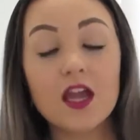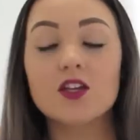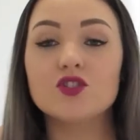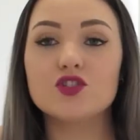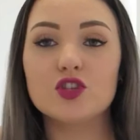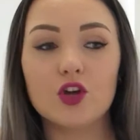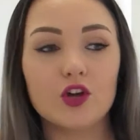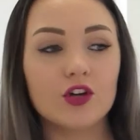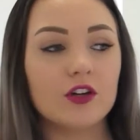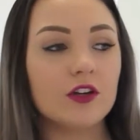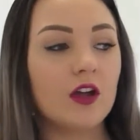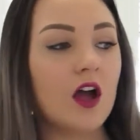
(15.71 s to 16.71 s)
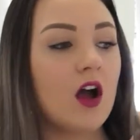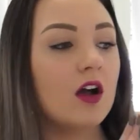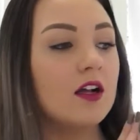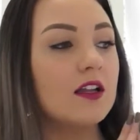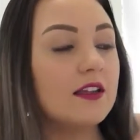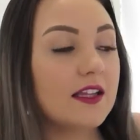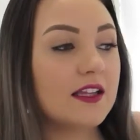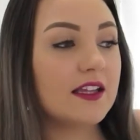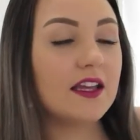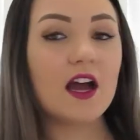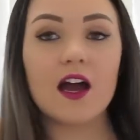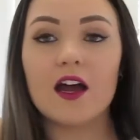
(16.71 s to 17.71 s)
So
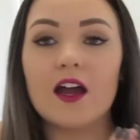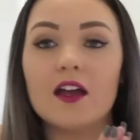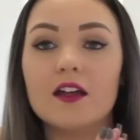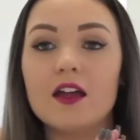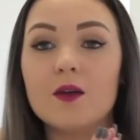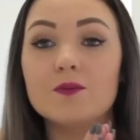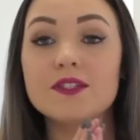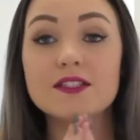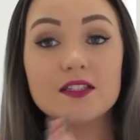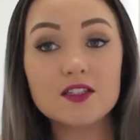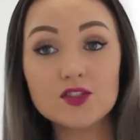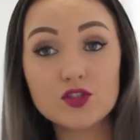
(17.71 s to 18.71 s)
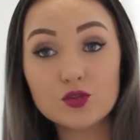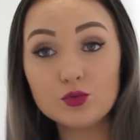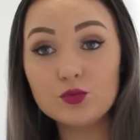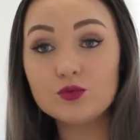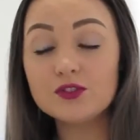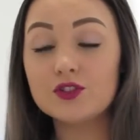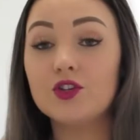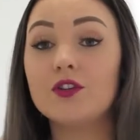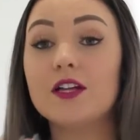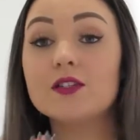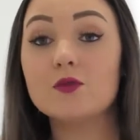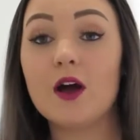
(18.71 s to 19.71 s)
clearly I am still at school, so
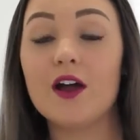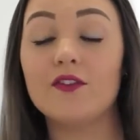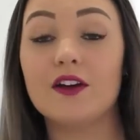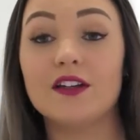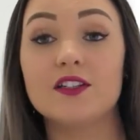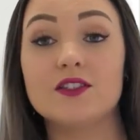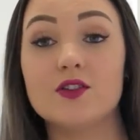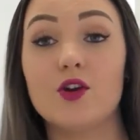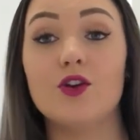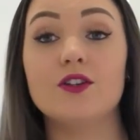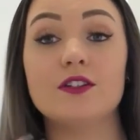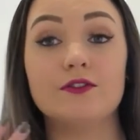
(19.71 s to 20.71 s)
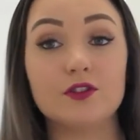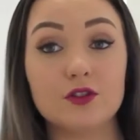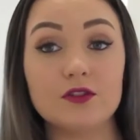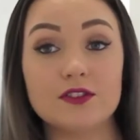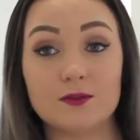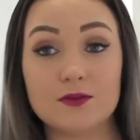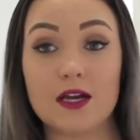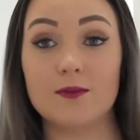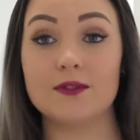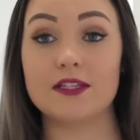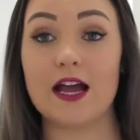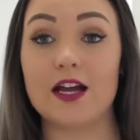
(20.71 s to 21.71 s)
that's why I find it so difficult
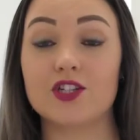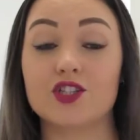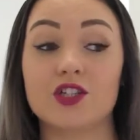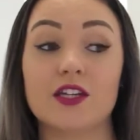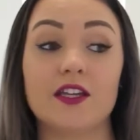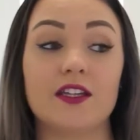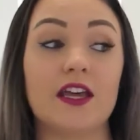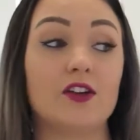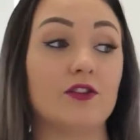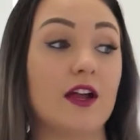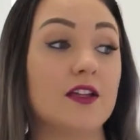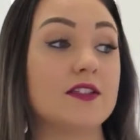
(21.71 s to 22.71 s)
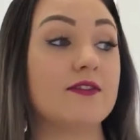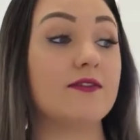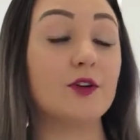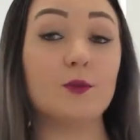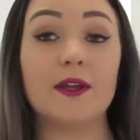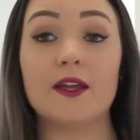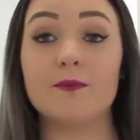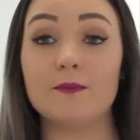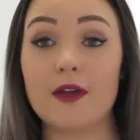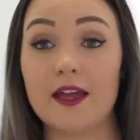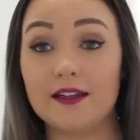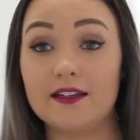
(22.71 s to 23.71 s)
sometimes to actually get around to filming
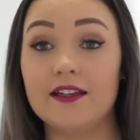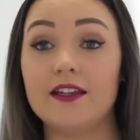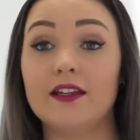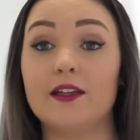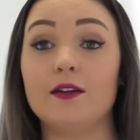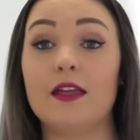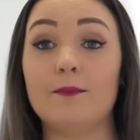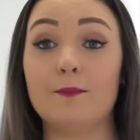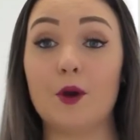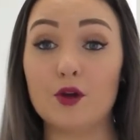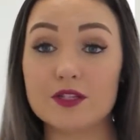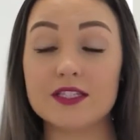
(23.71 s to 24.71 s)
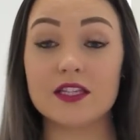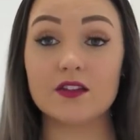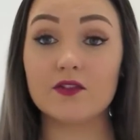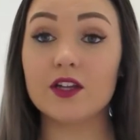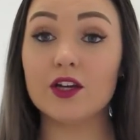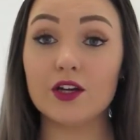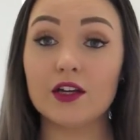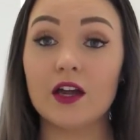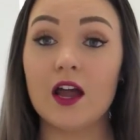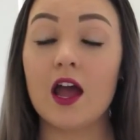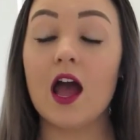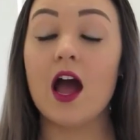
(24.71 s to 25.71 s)
and editing and then posting the video.
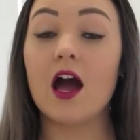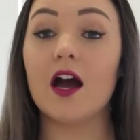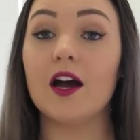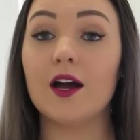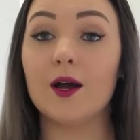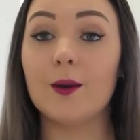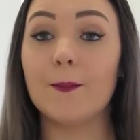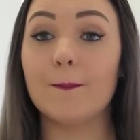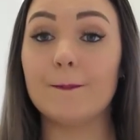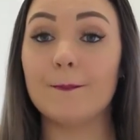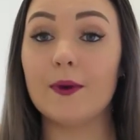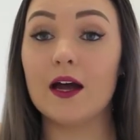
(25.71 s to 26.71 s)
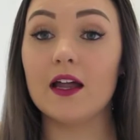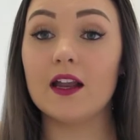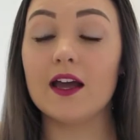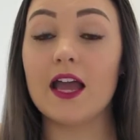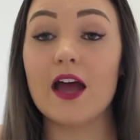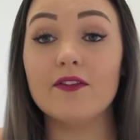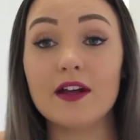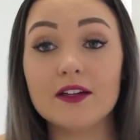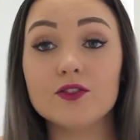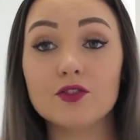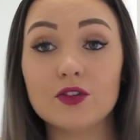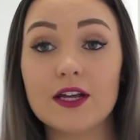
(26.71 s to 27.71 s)
Um, but I have
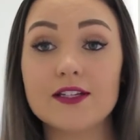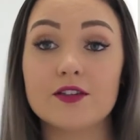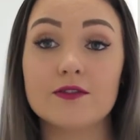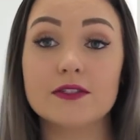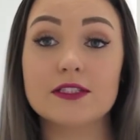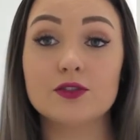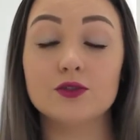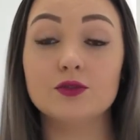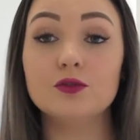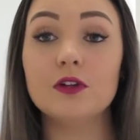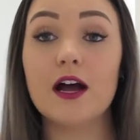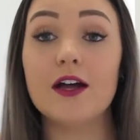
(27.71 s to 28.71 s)
had two days off of school.